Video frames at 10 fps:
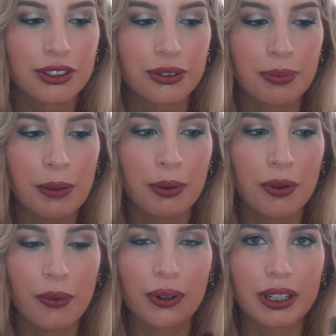So people
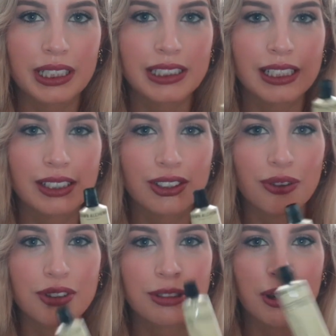with oily skin
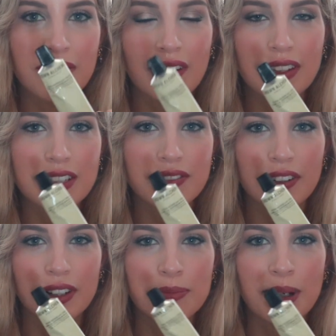tones might find this
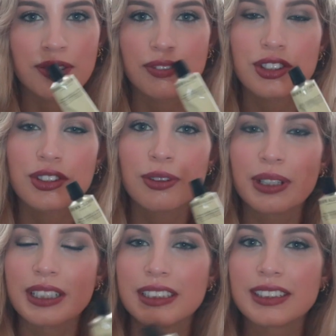very beneficial
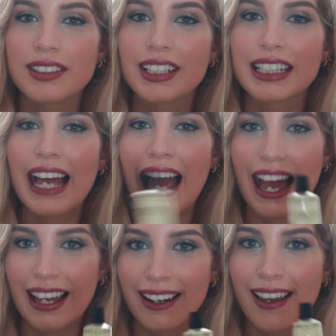because it's not going to
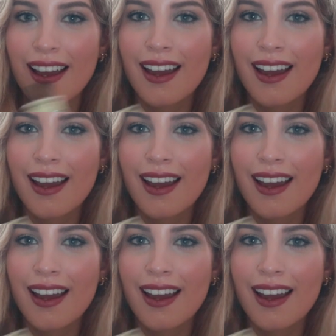add